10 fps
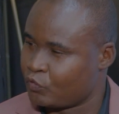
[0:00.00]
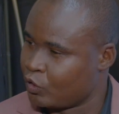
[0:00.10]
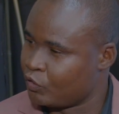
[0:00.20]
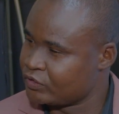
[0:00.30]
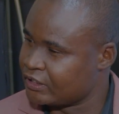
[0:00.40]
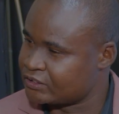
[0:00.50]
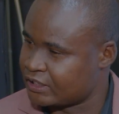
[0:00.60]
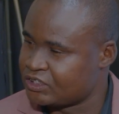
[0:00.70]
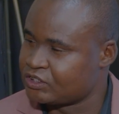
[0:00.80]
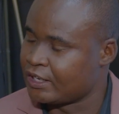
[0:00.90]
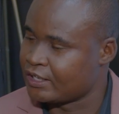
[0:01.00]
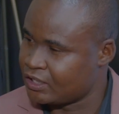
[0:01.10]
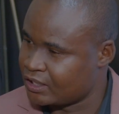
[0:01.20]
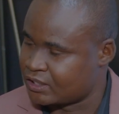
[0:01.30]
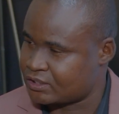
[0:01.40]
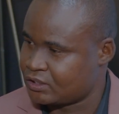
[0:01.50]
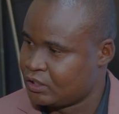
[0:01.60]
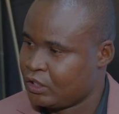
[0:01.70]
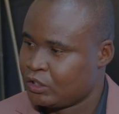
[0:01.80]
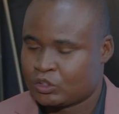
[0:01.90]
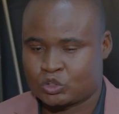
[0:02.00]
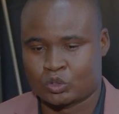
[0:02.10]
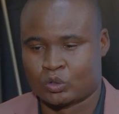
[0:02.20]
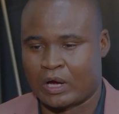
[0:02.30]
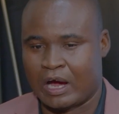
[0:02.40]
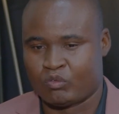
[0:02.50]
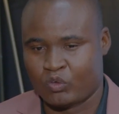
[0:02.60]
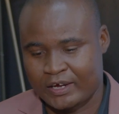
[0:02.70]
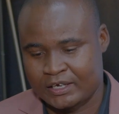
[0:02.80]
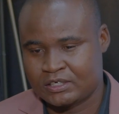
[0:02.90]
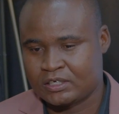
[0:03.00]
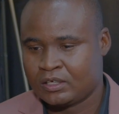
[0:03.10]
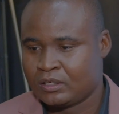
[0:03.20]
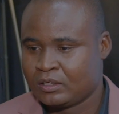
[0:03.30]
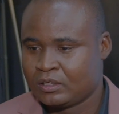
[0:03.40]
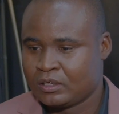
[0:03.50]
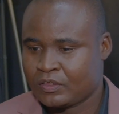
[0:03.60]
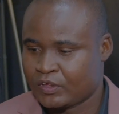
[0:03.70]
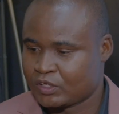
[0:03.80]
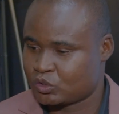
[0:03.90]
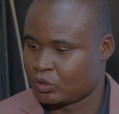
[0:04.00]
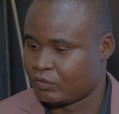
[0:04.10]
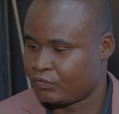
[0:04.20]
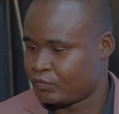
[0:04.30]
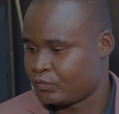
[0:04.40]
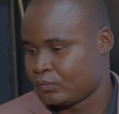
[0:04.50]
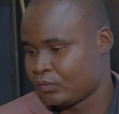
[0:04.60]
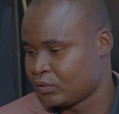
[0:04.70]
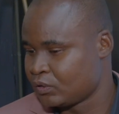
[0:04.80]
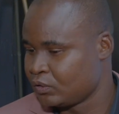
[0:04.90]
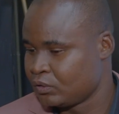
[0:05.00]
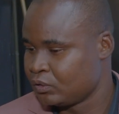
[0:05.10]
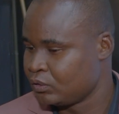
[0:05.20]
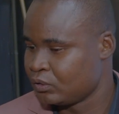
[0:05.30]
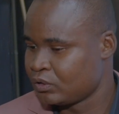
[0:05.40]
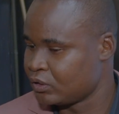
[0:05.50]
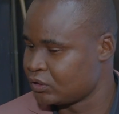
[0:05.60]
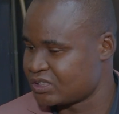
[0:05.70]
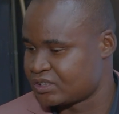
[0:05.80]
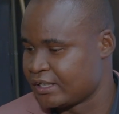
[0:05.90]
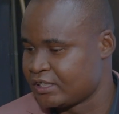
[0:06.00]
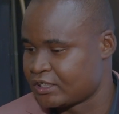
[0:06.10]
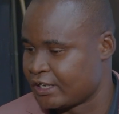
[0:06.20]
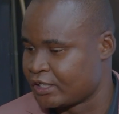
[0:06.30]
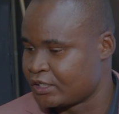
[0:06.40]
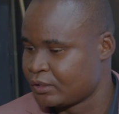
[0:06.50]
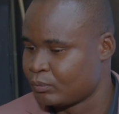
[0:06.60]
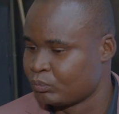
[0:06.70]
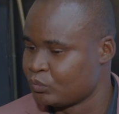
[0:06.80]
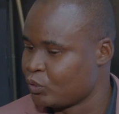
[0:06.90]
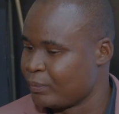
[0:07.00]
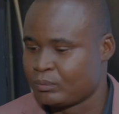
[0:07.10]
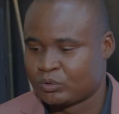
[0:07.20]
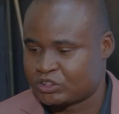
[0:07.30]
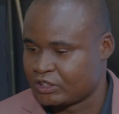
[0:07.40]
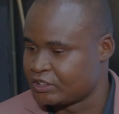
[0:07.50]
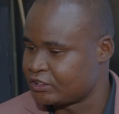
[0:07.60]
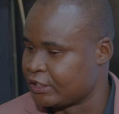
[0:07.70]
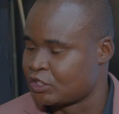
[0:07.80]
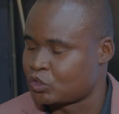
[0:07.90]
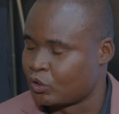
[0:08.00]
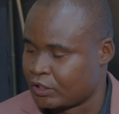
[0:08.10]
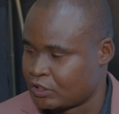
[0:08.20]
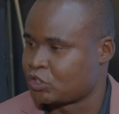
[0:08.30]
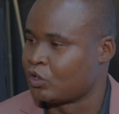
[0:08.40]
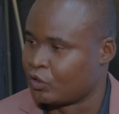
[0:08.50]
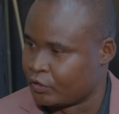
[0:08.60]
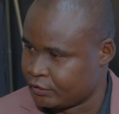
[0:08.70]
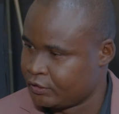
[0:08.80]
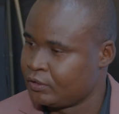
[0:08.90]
of the traditional healers to avoid things of this nature, like human mutilation and so on and so on.